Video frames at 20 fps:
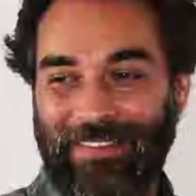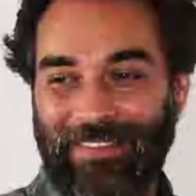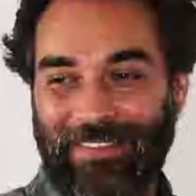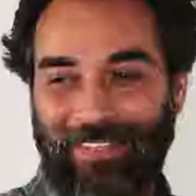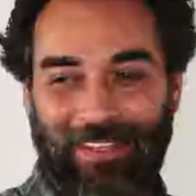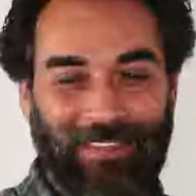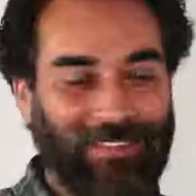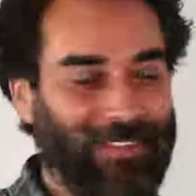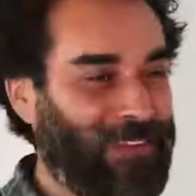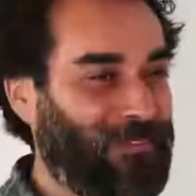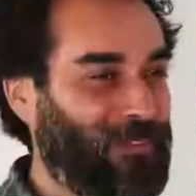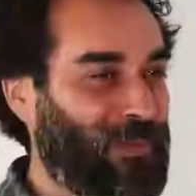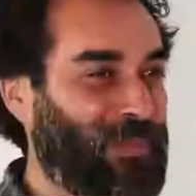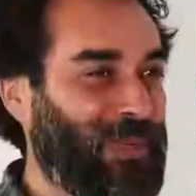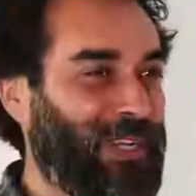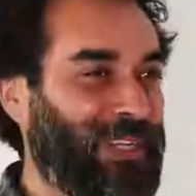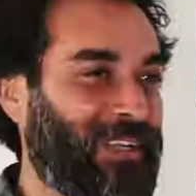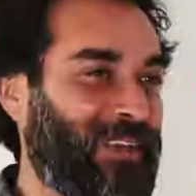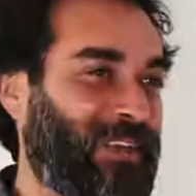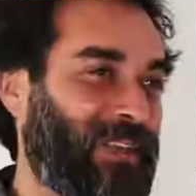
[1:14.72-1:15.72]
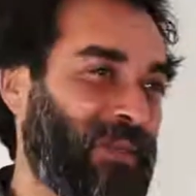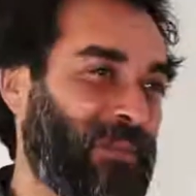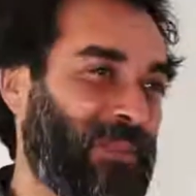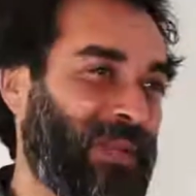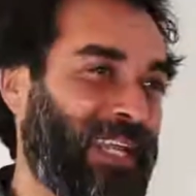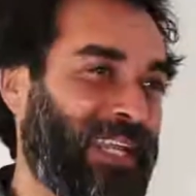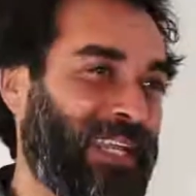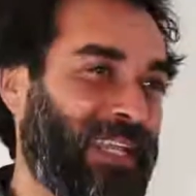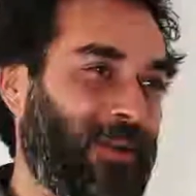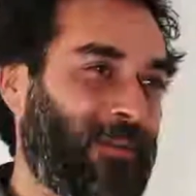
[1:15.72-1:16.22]
we can touch everybody on the
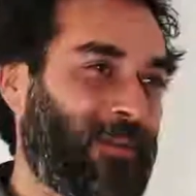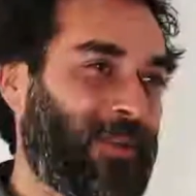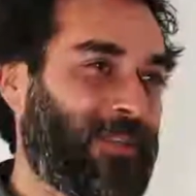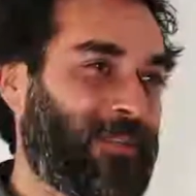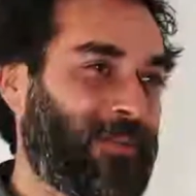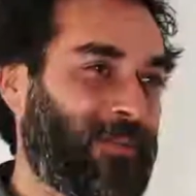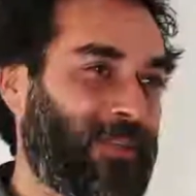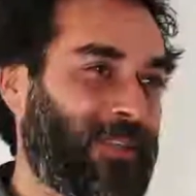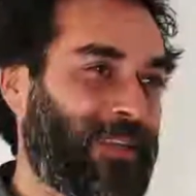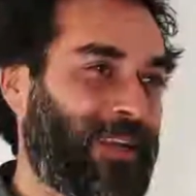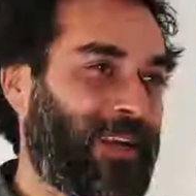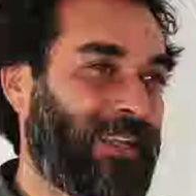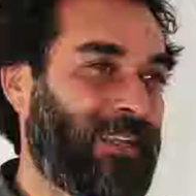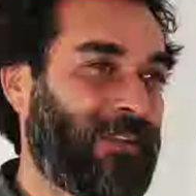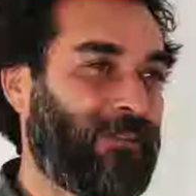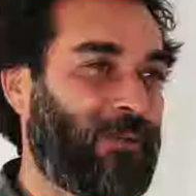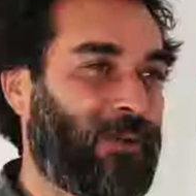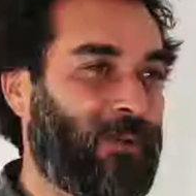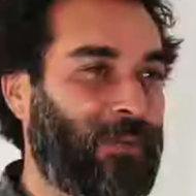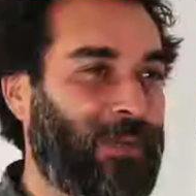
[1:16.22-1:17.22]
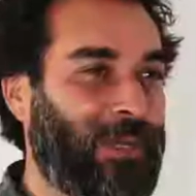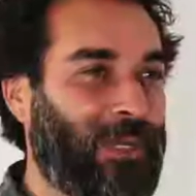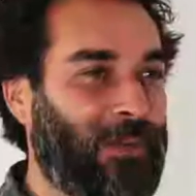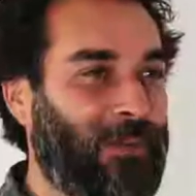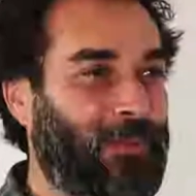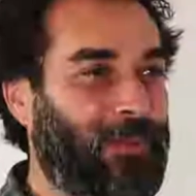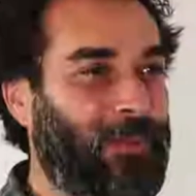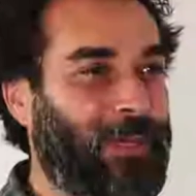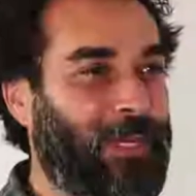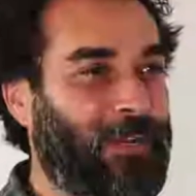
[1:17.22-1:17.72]
planet with, with kind of what
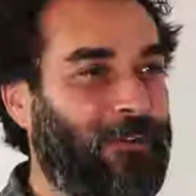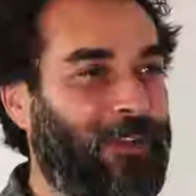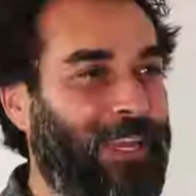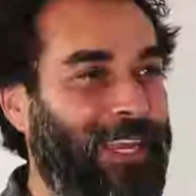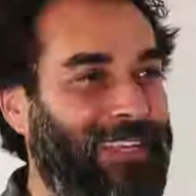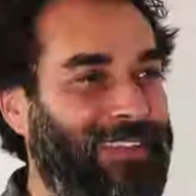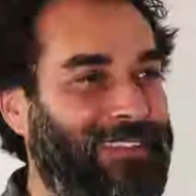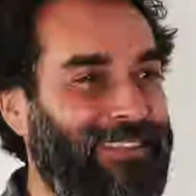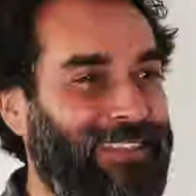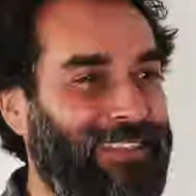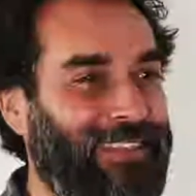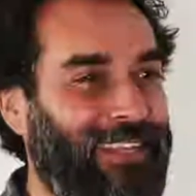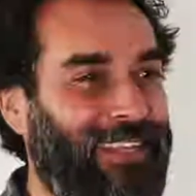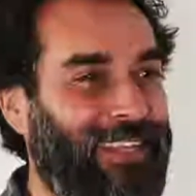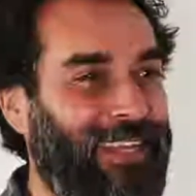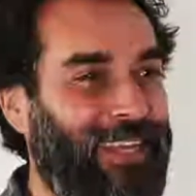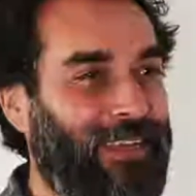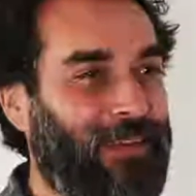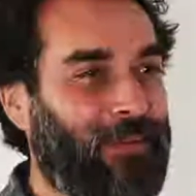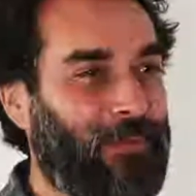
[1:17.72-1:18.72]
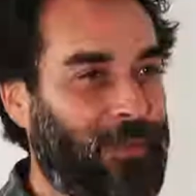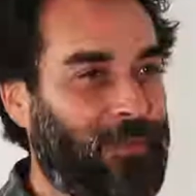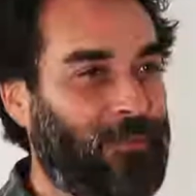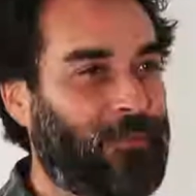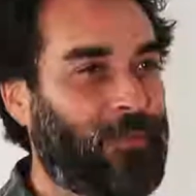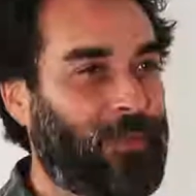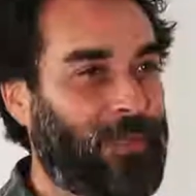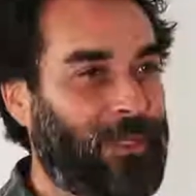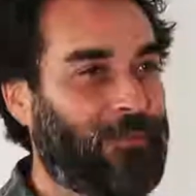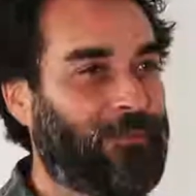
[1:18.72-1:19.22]
we, we're creating, then that we
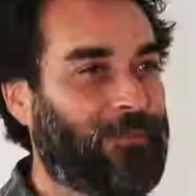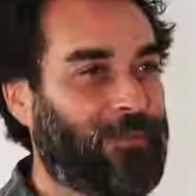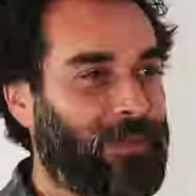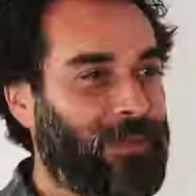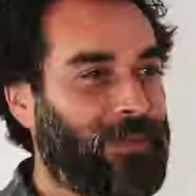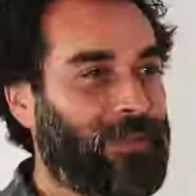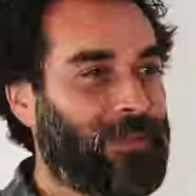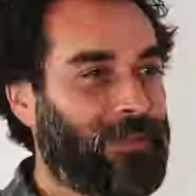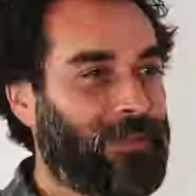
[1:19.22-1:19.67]
will have.